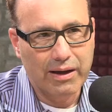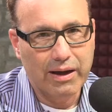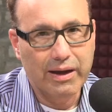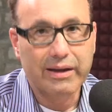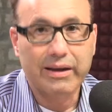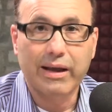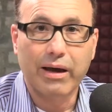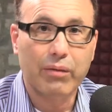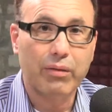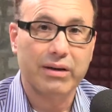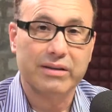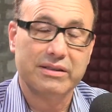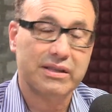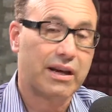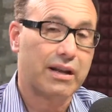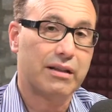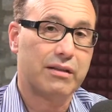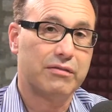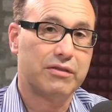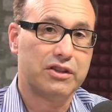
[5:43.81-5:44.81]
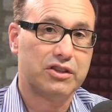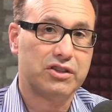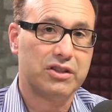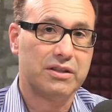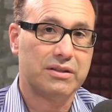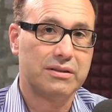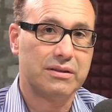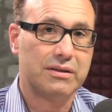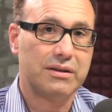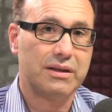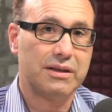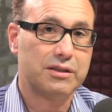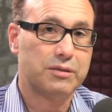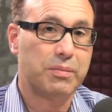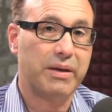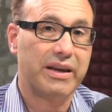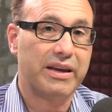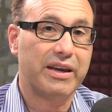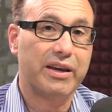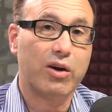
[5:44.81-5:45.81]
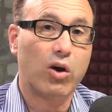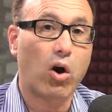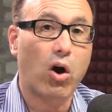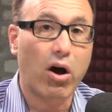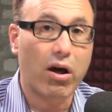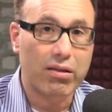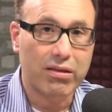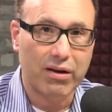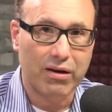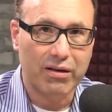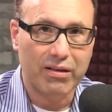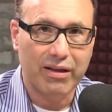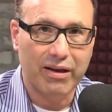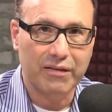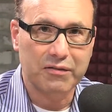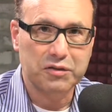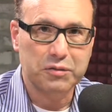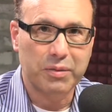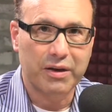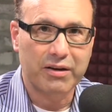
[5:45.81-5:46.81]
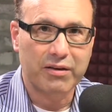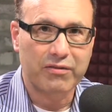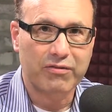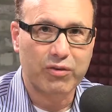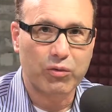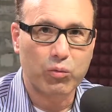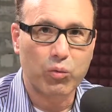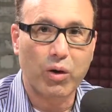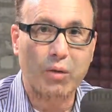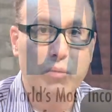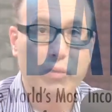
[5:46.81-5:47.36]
And now on television, he's making all our lives better for what